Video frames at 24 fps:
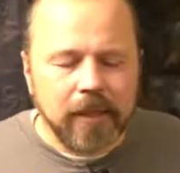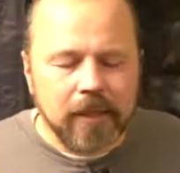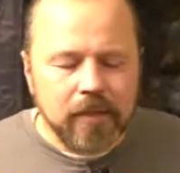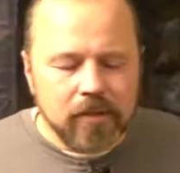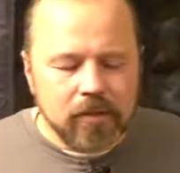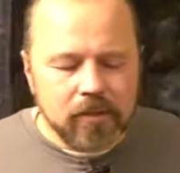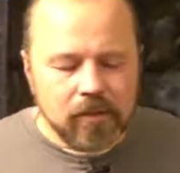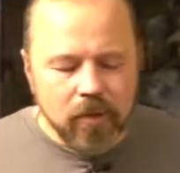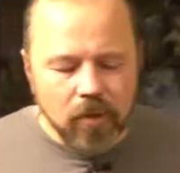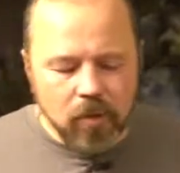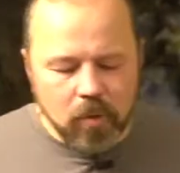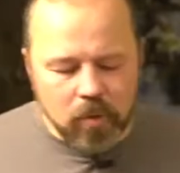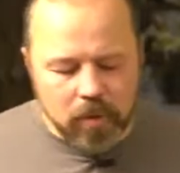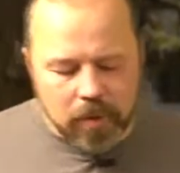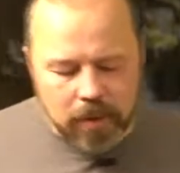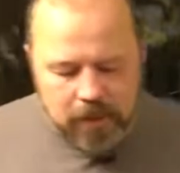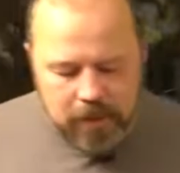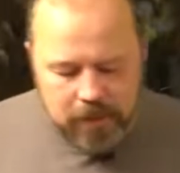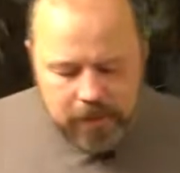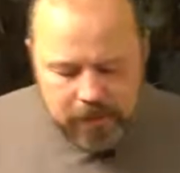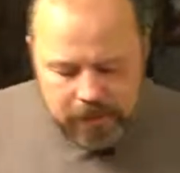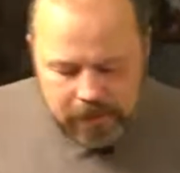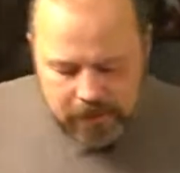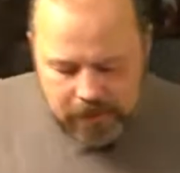So
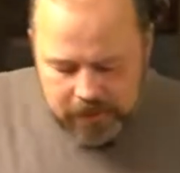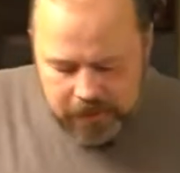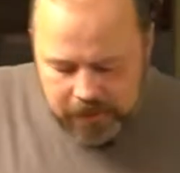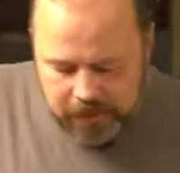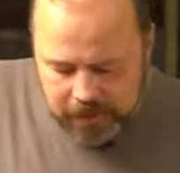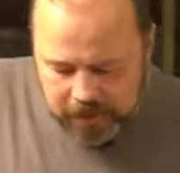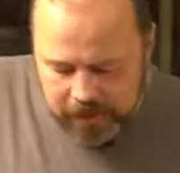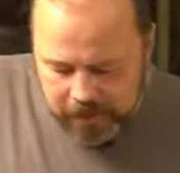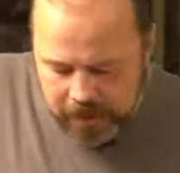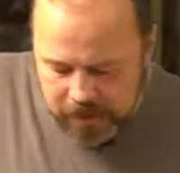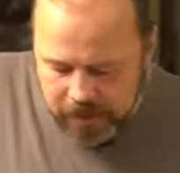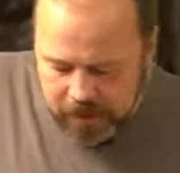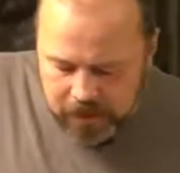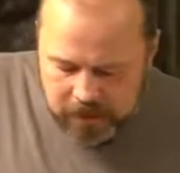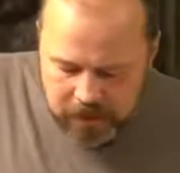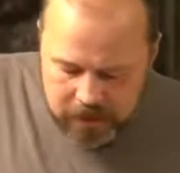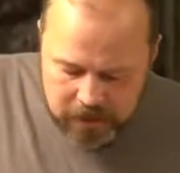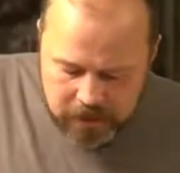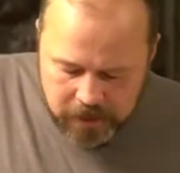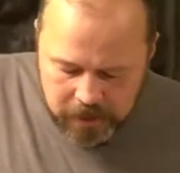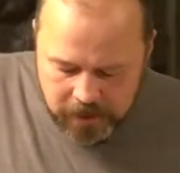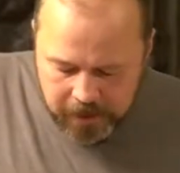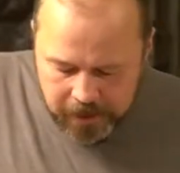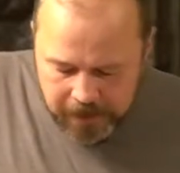uh, uh this is
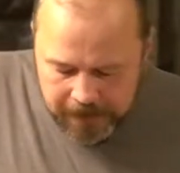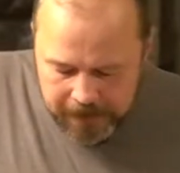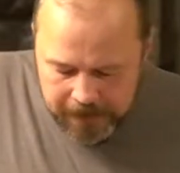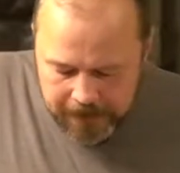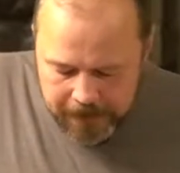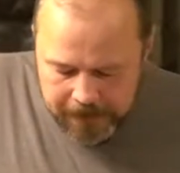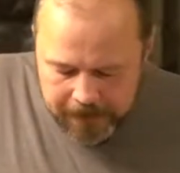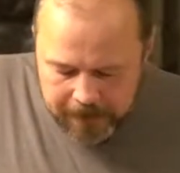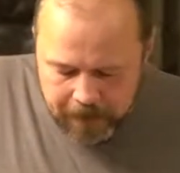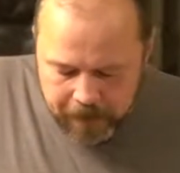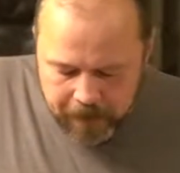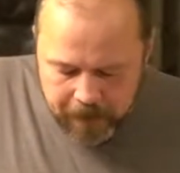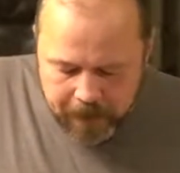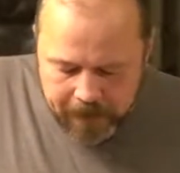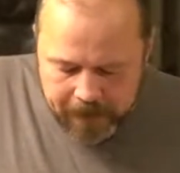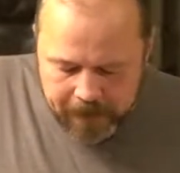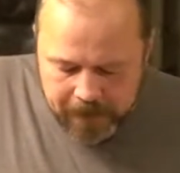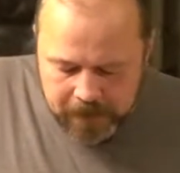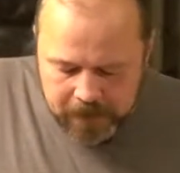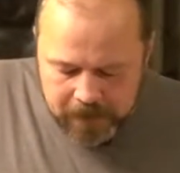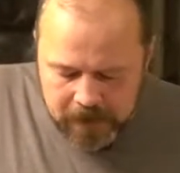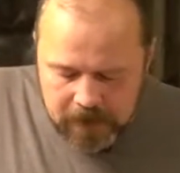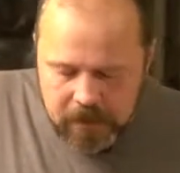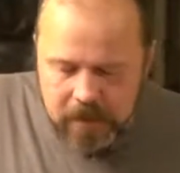uh,
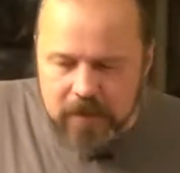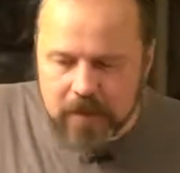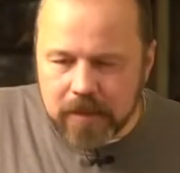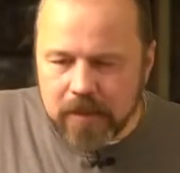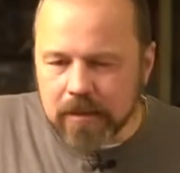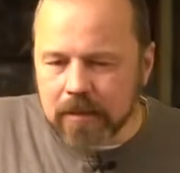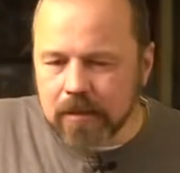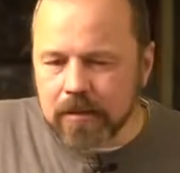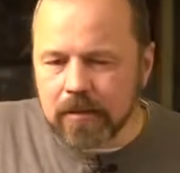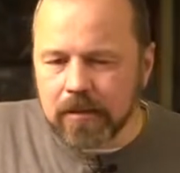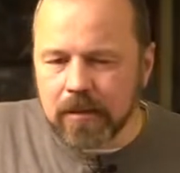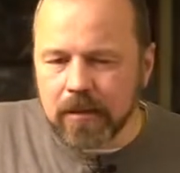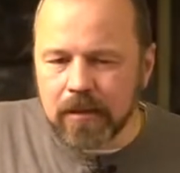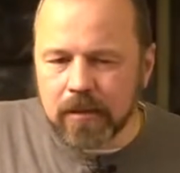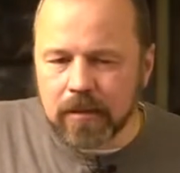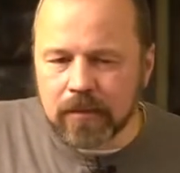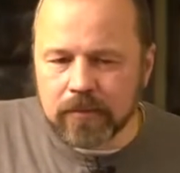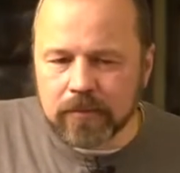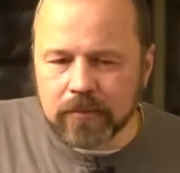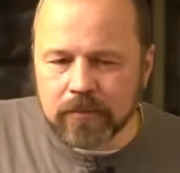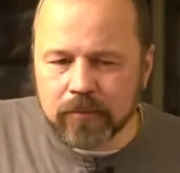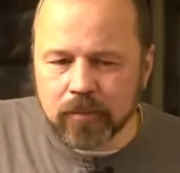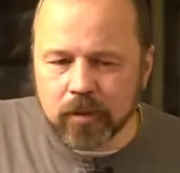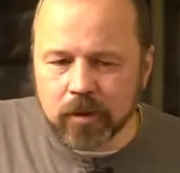this is uh,
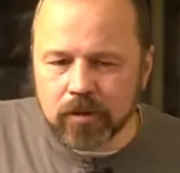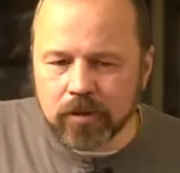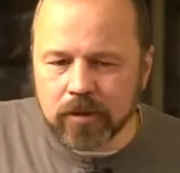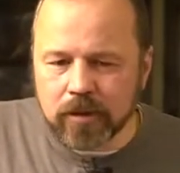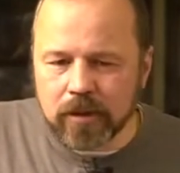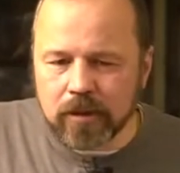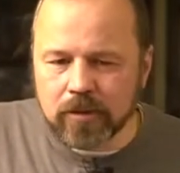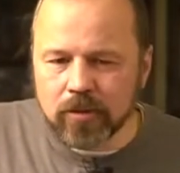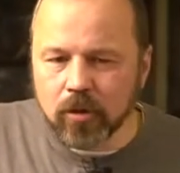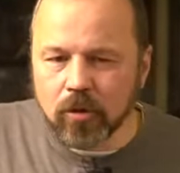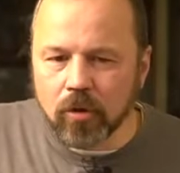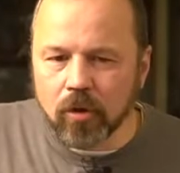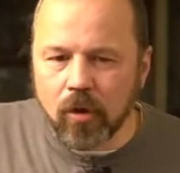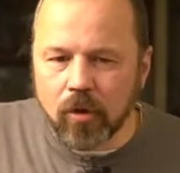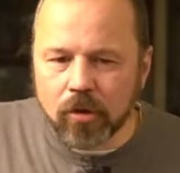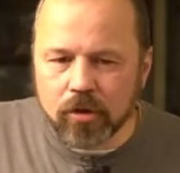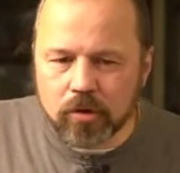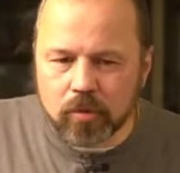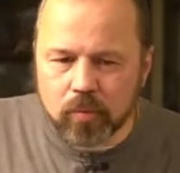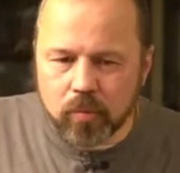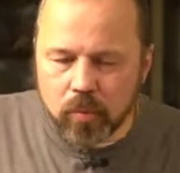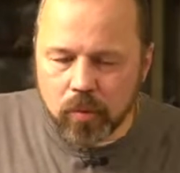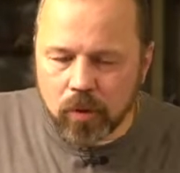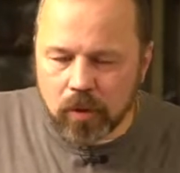what the
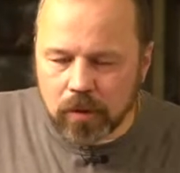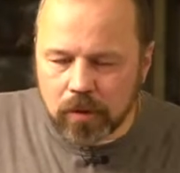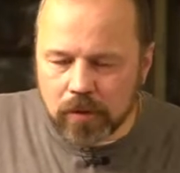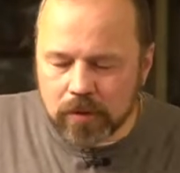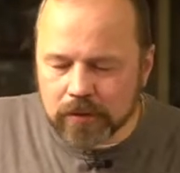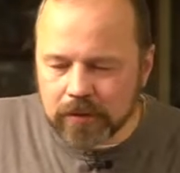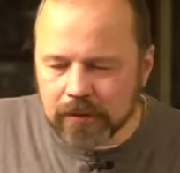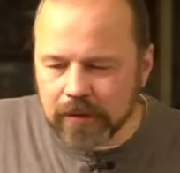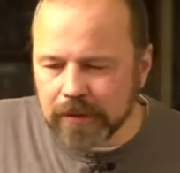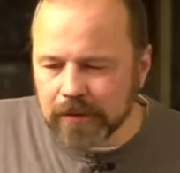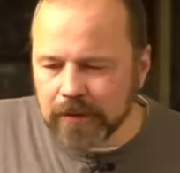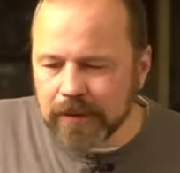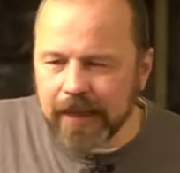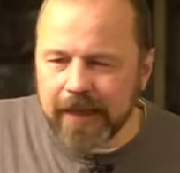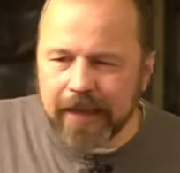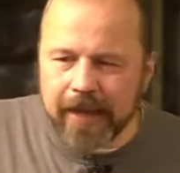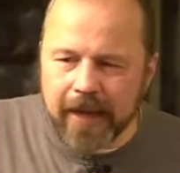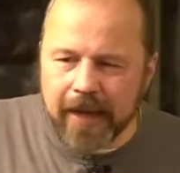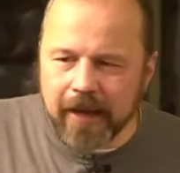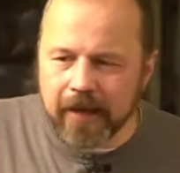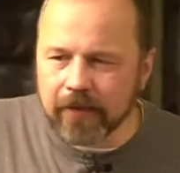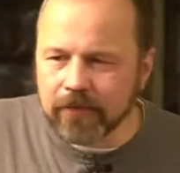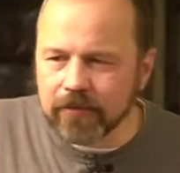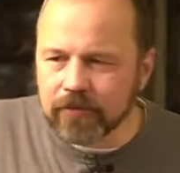lost world they
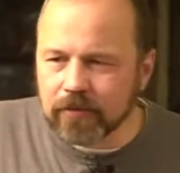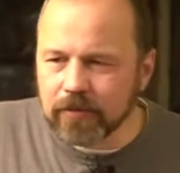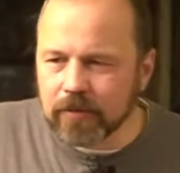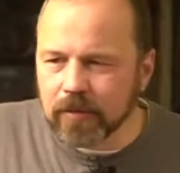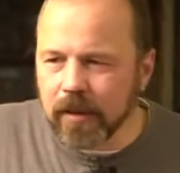have.